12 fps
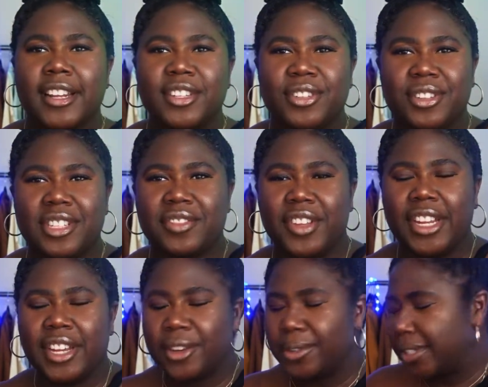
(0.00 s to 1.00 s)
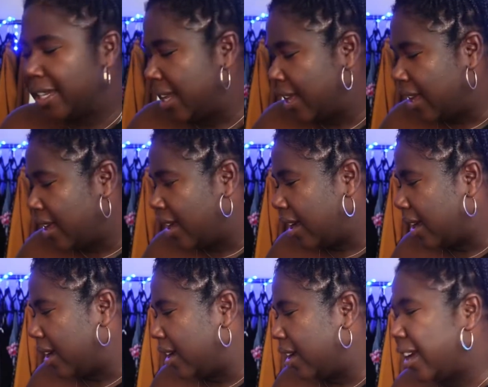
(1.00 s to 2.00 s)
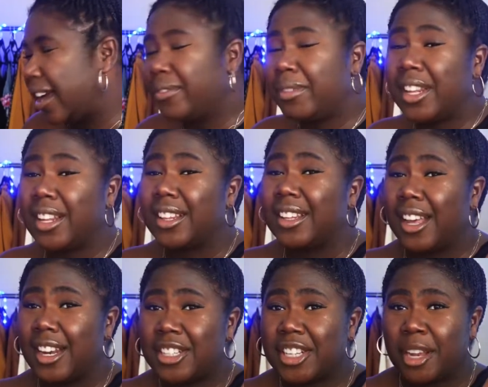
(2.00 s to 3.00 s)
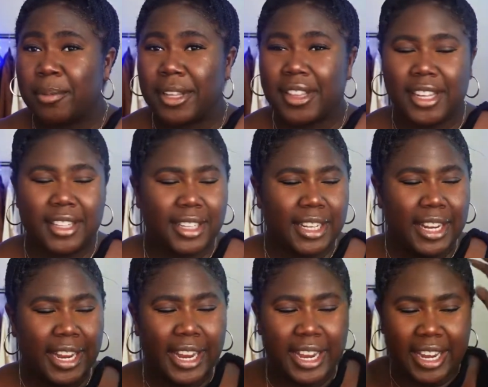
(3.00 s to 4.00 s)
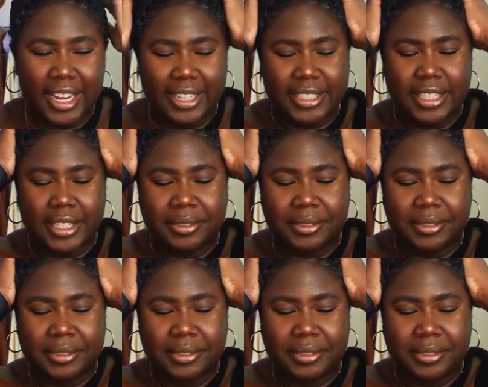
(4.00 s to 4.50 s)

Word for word: to do these videos. Uh, I've done a lot of shopping lately and